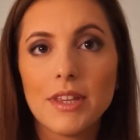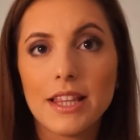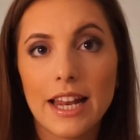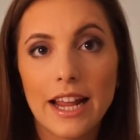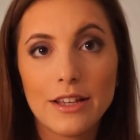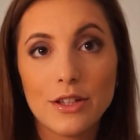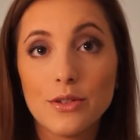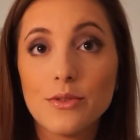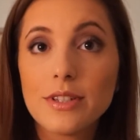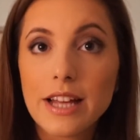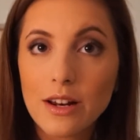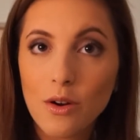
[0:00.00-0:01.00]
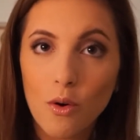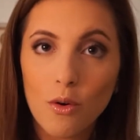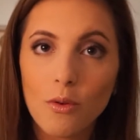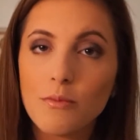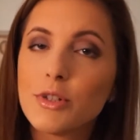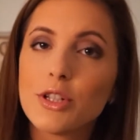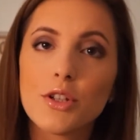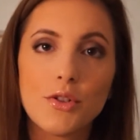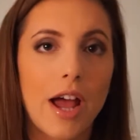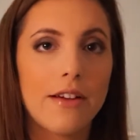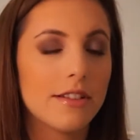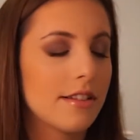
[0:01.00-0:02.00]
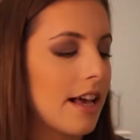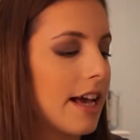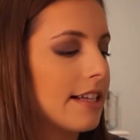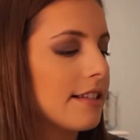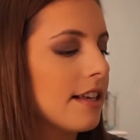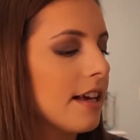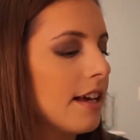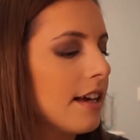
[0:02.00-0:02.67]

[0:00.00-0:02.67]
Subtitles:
thing that I use at home, just a travel size.